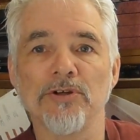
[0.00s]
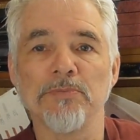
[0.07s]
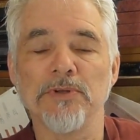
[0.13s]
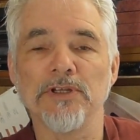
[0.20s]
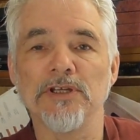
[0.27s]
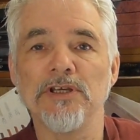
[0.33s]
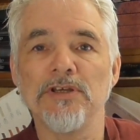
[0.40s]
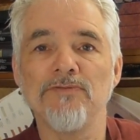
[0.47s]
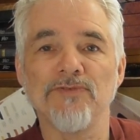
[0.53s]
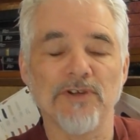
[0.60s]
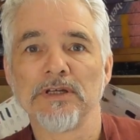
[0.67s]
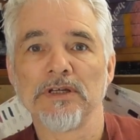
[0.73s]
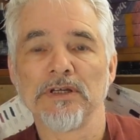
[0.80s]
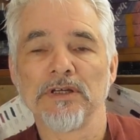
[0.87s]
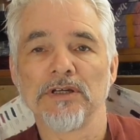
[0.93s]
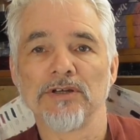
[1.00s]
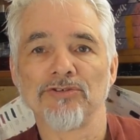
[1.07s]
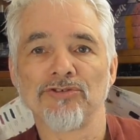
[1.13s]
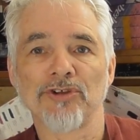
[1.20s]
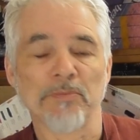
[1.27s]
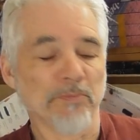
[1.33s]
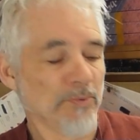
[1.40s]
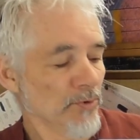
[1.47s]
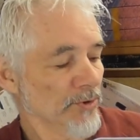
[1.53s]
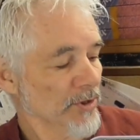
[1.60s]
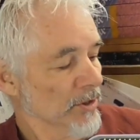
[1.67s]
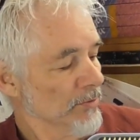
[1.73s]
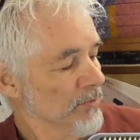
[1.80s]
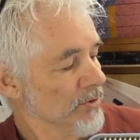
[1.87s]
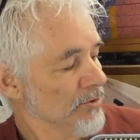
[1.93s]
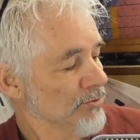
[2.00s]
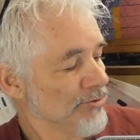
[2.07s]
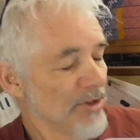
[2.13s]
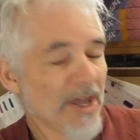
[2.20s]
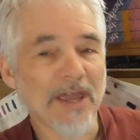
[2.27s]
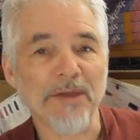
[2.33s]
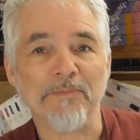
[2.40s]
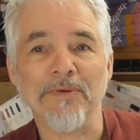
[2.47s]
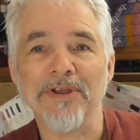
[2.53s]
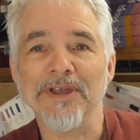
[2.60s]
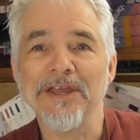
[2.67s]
I believe, at some point I will use them.